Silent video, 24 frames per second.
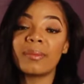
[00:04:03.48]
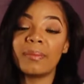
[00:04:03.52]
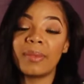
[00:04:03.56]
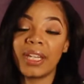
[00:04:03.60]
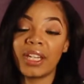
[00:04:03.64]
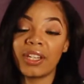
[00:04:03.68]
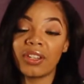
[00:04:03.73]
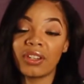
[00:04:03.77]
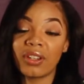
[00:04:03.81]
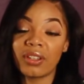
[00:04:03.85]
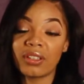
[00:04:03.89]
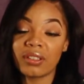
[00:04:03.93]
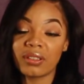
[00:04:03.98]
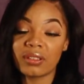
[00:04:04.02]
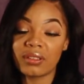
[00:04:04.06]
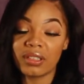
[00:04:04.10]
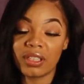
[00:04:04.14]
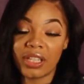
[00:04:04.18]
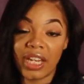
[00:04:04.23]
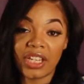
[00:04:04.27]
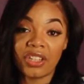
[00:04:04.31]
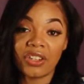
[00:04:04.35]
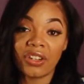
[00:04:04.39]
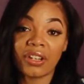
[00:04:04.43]
to be
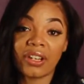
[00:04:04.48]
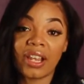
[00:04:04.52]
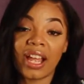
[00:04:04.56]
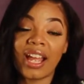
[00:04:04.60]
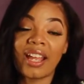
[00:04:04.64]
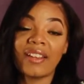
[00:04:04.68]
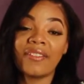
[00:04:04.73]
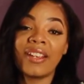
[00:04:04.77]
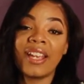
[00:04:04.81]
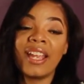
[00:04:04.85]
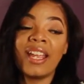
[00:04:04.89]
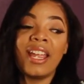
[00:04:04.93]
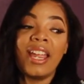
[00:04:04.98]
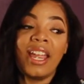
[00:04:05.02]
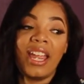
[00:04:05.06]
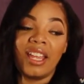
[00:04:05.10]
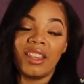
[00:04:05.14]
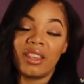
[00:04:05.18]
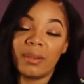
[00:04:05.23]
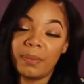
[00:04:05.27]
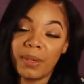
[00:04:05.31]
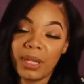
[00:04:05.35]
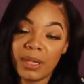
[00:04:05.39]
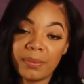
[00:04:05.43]
in your life
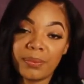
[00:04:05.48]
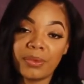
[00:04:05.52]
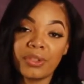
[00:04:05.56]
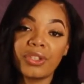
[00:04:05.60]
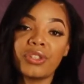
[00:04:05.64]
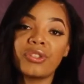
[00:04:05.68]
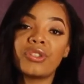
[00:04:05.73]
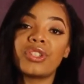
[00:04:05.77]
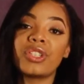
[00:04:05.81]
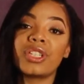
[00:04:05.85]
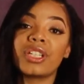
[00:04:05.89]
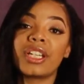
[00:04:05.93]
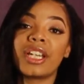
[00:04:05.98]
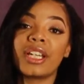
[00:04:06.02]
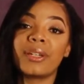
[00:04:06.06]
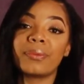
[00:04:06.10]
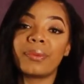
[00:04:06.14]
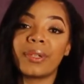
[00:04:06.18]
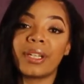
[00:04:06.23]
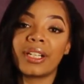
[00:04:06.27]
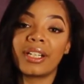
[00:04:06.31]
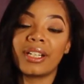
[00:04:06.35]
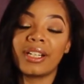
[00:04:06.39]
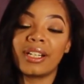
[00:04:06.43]
and the people you should
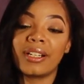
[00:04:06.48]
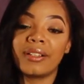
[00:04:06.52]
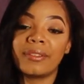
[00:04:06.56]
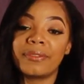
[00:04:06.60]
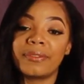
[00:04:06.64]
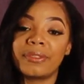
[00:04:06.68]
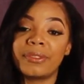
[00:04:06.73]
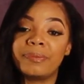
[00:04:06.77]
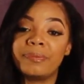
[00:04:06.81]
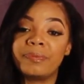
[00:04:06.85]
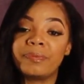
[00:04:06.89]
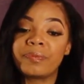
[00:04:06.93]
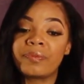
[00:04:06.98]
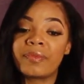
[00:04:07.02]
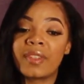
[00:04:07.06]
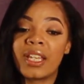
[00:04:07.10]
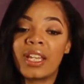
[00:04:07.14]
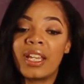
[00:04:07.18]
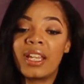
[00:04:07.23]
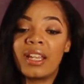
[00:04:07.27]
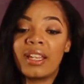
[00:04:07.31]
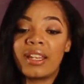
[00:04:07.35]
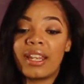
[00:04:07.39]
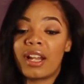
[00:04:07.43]
get rid of.
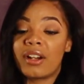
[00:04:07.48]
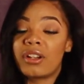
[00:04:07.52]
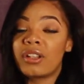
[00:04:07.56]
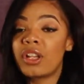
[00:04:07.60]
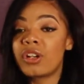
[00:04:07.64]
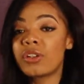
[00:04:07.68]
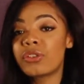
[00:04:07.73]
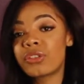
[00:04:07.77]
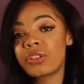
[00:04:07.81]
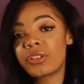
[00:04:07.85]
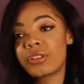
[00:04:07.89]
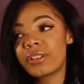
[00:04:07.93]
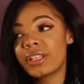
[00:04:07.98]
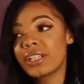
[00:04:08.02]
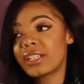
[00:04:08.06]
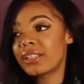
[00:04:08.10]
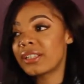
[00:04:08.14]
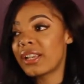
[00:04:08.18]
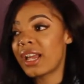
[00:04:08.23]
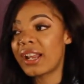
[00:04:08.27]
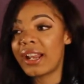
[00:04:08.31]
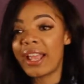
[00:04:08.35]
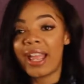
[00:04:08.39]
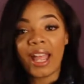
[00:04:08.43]
Now, closure does
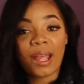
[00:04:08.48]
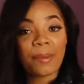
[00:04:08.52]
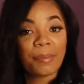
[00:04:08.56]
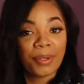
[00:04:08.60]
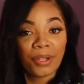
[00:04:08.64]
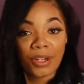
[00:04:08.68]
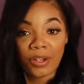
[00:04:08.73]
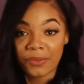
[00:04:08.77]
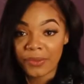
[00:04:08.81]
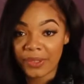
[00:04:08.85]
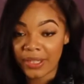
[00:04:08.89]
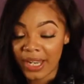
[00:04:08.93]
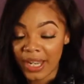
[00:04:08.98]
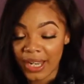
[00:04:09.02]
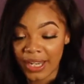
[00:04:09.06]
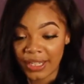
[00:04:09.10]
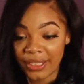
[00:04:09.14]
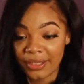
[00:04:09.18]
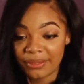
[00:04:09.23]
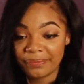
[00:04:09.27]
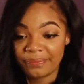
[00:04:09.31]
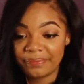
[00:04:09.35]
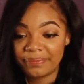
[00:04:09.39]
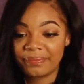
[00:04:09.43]
not happen
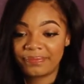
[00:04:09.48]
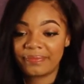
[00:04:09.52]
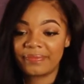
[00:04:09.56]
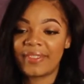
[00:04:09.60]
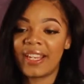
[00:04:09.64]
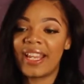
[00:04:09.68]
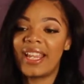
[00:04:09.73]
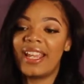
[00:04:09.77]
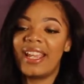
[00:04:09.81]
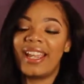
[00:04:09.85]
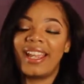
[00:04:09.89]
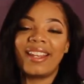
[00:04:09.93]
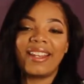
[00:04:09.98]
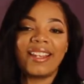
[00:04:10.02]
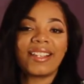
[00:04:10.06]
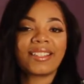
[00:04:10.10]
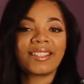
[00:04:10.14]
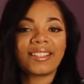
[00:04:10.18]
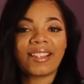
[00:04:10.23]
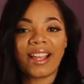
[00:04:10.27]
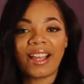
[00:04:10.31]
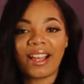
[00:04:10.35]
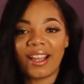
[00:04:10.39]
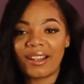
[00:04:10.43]
overnight. It
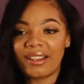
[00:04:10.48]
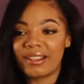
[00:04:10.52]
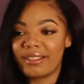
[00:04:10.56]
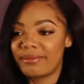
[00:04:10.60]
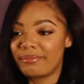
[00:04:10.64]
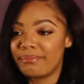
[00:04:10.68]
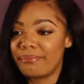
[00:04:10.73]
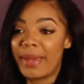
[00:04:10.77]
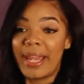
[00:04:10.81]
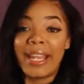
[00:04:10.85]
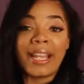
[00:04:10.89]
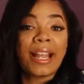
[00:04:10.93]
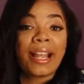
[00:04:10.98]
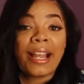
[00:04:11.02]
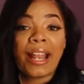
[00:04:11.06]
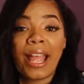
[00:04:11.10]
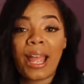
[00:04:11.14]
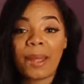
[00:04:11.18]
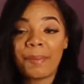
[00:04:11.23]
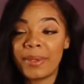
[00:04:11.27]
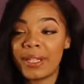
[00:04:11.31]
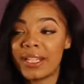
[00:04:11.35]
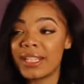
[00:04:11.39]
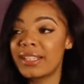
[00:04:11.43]
may not
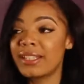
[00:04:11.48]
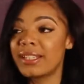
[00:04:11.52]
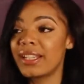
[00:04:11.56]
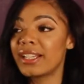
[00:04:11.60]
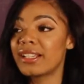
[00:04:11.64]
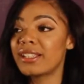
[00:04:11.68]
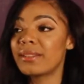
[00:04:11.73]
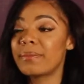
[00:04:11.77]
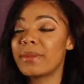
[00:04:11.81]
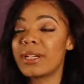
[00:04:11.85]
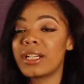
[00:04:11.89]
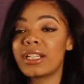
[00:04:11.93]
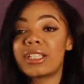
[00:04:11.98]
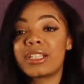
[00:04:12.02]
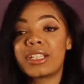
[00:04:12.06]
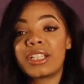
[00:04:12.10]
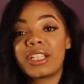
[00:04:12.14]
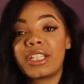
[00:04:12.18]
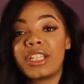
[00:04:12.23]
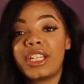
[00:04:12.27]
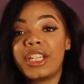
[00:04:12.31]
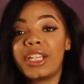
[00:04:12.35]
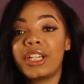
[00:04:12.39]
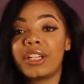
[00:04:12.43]
happen in 6 months,
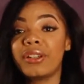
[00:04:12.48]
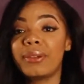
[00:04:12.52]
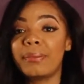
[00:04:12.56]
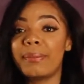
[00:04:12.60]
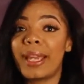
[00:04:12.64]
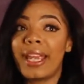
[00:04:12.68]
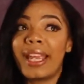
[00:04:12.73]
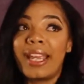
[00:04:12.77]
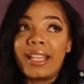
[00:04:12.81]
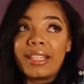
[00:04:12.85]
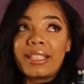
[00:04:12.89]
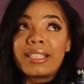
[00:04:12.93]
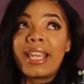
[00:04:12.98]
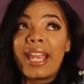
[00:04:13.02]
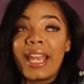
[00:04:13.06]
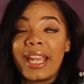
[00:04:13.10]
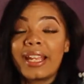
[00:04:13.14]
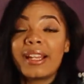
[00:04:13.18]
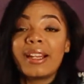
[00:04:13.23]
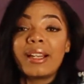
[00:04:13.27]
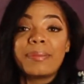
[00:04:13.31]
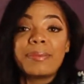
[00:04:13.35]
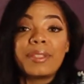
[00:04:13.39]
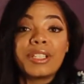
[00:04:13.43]
a year, may
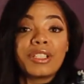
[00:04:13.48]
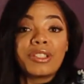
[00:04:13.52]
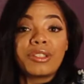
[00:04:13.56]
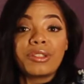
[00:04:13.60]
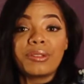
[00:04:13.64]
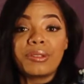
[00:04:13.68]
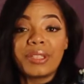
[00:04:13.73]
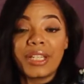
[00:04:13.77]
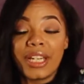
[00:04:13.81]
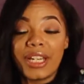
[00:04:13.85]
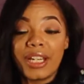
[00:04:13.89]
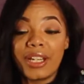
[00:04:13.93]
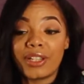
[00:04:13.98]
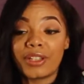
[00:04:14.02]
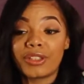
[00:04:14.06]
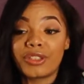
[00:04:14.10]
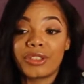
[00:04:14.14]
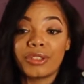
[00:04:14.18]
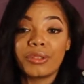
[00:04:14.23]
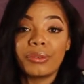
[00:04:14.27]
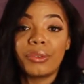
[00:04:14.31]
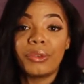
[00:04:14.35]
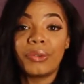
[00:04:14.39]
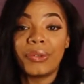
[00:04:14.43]
take up to 2
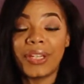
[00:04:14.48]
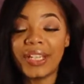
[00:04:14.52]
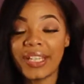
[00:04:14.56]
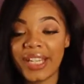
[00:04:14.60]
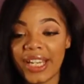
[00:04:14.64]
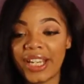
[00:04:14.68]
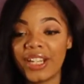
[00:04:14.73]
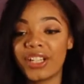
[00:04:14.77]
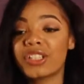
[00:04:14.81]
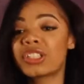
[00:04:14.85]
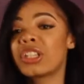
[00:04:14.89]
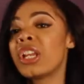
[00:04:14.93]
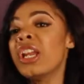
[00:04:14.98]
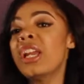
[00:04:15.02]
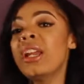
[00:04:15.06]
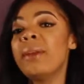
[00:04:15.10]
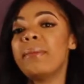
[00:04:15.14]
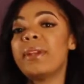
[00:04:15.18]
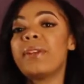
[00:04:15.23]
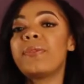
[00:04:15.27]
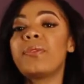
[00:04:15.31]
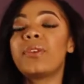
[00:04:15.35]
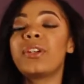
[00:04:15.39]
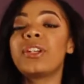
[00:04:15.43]
years, 3 years
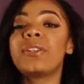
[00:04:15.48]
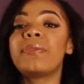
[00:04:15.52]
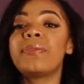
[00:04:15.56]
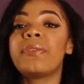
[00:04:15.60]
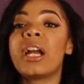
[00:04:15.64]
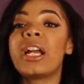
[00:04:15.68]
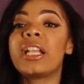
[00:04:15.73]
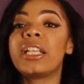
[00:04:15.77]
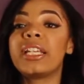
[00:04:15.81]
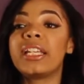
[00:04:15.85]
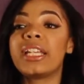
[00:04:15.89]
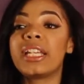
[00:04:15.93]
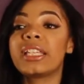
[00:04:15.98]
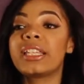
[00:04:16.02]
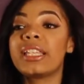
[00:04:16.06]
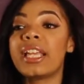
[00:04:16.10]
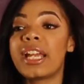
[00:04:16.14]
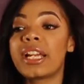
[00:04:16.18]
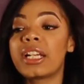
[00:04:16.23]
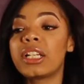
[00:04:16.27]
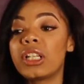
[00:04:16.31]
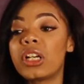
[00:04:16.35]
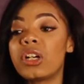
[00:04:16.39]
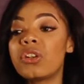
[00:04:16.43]
before you finally get
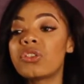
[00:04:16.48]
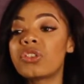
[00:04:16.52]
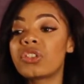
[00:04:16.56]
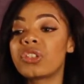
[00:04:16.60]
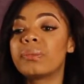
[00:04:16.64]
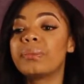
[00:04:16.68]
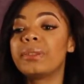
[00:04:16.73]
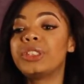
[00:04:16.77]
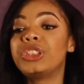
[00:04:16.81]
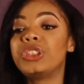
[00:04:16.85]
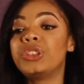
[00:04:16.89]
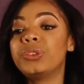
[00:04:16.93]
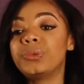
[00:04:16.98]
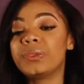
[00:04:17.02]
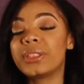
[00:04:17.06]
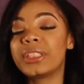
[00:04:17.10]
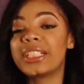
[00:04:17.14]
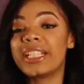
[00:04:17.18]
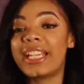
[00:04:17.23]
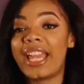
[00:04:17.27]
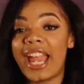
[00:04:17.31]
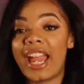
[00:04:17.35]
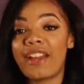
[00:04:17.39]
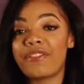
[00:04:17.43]
that closure, but you
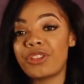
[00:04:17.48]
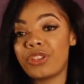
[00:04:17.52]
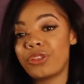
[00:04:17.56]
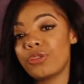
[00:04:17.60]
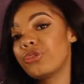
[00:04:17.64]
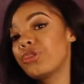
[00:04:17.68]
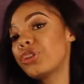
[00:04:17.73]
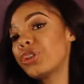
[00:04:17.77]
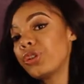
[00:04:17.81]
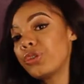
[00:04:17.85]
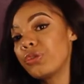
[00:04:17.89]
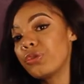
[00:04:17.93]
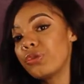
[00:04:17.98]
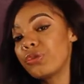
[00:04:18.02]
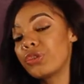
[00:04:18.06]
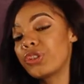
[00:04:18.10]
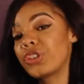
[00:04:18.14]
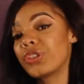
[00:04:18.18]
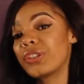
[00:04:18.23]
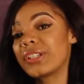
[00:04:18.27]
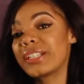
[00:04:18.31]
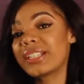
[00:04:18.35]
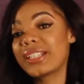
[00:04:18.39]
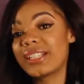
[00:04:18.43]
really have to
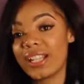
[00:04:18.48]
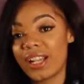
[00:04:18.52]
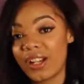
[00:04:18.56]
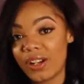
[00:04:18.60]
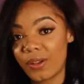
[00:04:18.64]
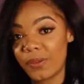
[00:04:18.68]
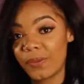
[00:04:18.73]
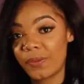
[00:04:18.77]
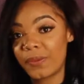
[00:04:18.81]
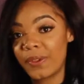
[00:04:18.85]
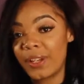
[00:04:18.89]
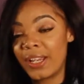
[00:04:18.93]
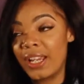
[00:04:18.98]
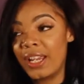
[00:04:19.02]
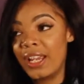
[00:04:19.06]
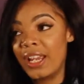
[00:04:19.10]
choose yourself.